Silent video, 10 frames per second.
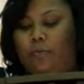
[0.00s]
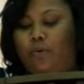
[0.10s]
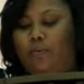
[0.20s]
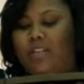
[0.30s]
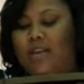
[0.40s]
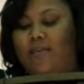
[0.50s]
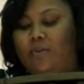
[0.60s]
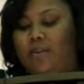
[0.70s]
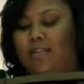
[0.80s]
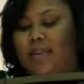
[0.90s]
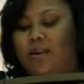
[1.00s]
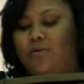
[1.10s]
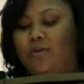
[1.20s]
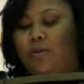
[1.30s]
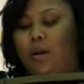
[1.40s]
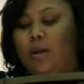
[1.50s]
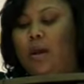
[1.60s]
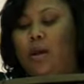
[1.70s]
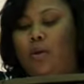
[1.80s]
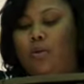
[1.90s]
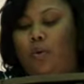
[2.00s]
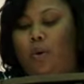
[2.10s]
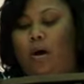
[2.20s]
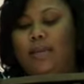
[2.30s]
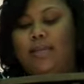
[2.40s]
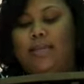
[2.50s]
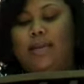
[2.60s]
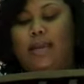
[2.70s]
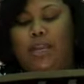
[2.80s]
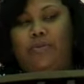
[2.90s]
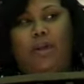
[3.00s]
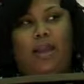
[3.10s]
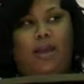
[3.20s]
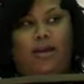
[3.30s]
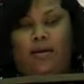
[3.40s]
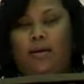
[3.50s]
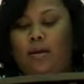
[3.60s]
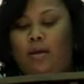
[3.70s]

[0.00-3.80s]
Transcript: You must have your sandals on, your walking stick in your hand.